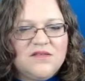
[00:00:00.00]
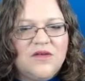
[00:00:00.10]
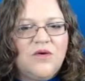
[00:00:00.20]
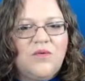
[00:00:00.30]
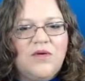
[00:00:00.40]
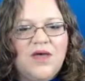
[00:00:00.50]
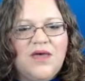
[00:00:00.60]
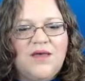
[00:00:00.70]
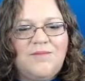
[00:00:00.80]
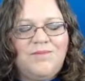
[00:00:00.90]
So,
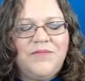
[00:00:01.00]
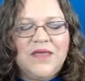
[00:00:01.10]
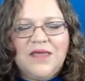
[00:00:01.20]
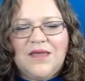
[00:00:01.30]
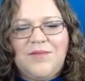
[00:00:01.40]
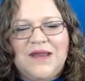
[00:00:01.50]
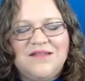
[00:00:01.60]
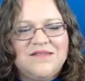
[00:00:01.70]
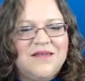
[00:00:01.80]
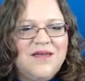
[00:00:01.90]

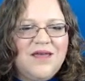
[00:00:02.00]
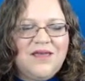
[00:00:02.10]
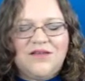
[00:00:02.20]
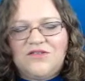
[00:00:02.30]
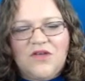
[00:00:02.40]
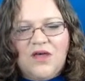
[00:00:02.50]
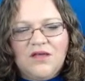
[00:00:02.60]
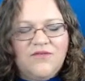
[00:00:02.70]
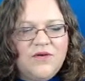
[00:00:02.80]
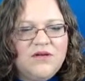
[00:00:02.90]
I could
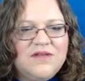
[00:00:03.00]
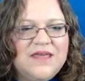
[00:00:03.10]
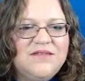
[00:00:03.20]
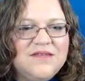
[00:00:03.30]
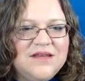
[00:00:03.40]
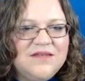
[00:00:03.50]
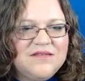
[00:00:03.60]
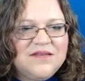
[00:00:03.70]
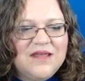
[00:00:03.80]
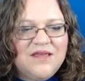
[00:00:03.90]
talk for days and days
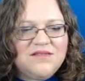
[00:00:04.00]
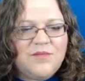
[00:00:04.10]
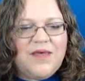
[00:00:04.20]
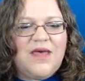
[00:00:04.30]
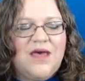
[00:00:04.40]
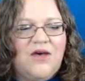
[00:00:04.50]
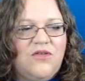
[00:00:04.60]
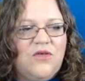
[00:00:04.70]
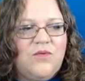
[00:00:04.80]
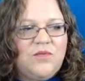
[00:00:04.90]
and days about how
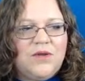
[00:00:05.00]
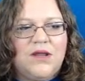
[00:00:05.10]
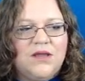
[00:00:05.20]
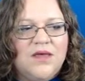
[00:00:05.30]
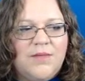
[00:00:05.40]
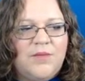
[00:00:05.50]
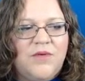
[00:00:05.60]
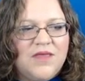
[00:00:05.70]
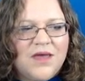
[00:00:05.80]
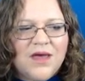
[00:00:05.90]
you would want to come up
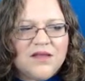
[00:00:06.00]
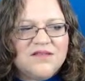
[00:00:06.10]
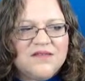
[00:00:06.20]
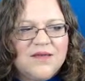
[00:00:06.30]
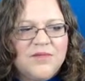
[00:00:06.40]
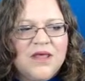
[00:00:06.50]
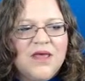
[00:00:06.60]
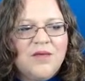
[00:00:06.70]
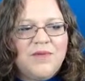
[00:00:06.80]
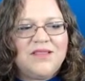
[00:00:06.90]
with a concept,
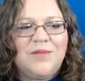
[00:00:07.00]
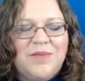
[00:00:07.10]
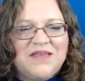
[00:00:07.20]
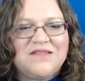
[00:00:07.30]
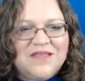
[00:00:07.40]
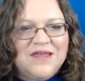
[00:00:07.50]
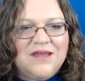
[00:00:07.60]
but the best